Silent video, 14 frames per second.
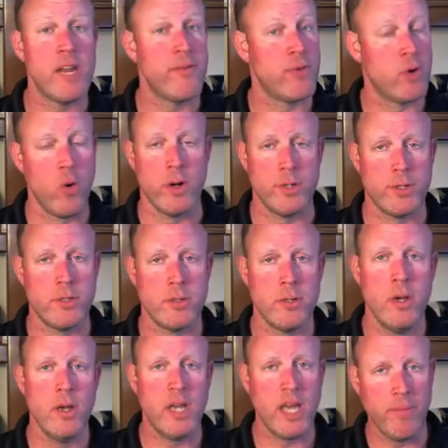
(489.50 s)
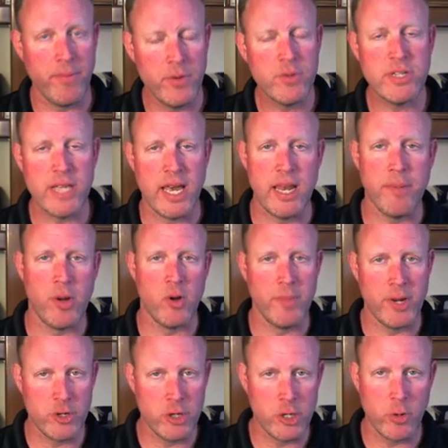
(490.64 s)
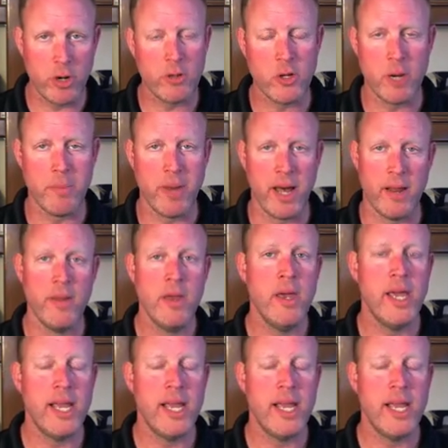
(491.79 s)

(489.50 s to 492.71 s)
And of course, a couple of you said it, but I want to make sure you were clear about it.